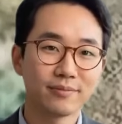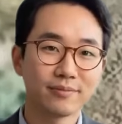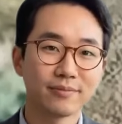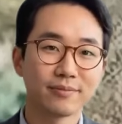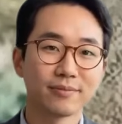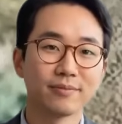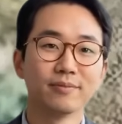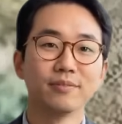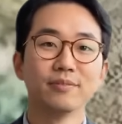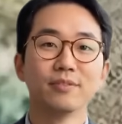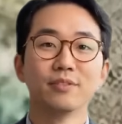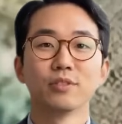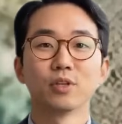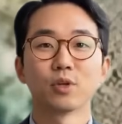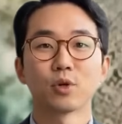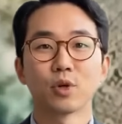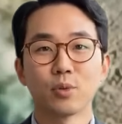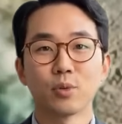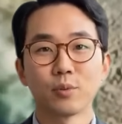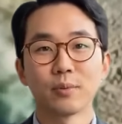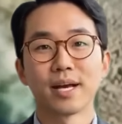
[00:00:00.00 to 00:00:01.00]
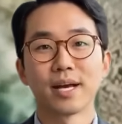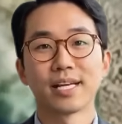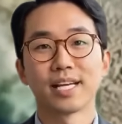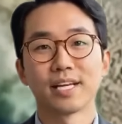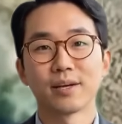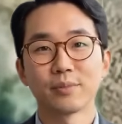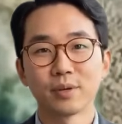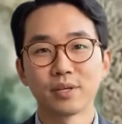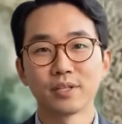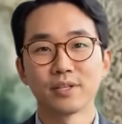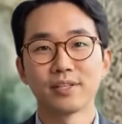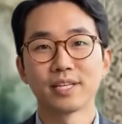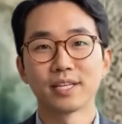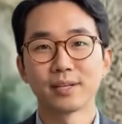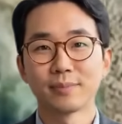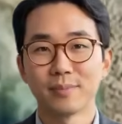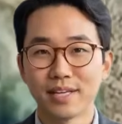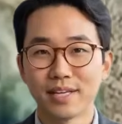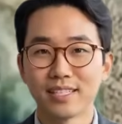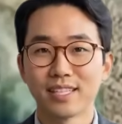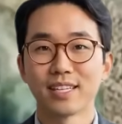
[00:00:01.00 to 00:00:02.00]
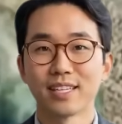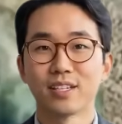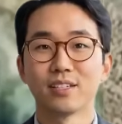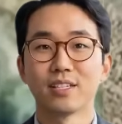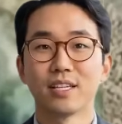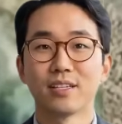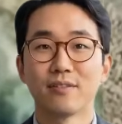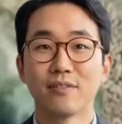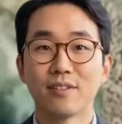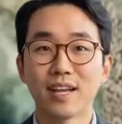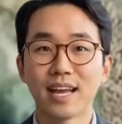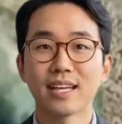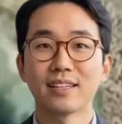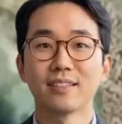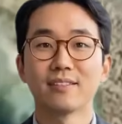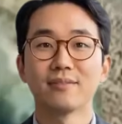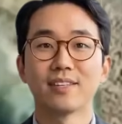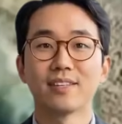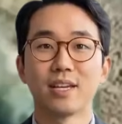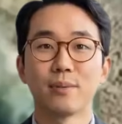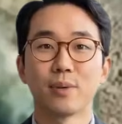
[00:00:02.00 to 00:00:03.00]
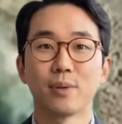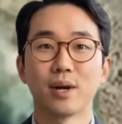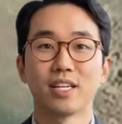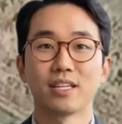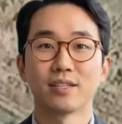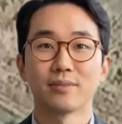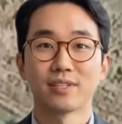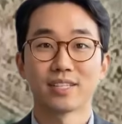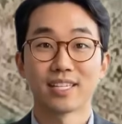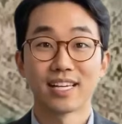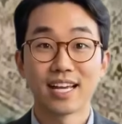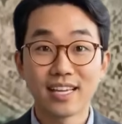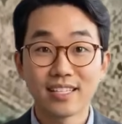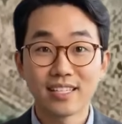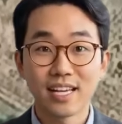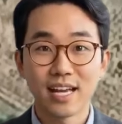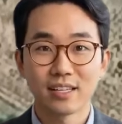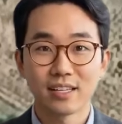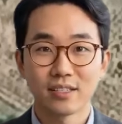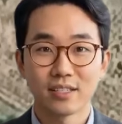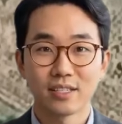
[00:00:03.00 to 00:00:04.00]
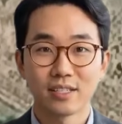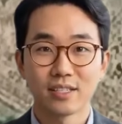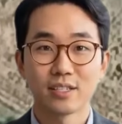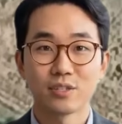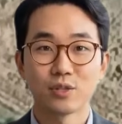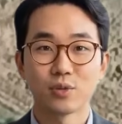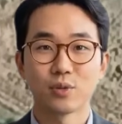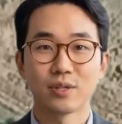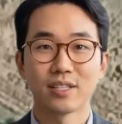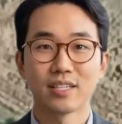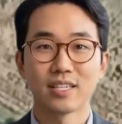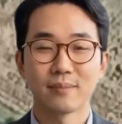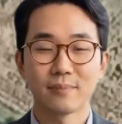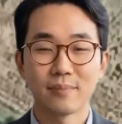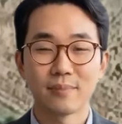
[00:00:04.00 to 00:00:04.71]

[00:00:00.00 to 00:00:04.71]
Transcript: immediately, tearing through the enemy hull. Observe the lethal impact captured from an overhead